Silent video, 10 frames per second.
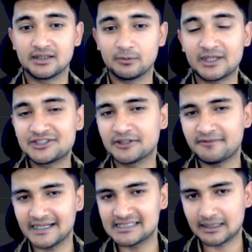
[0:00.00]
Once your
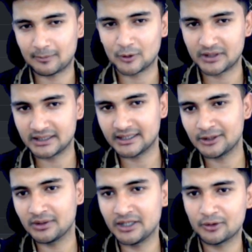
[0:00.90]
files are uploaded, then you
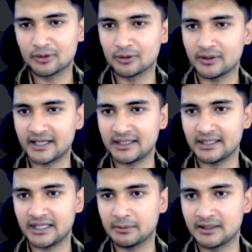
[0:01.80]
need to go and
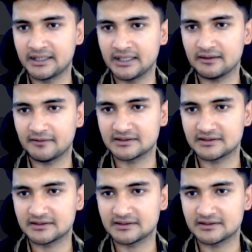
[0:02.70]
enable the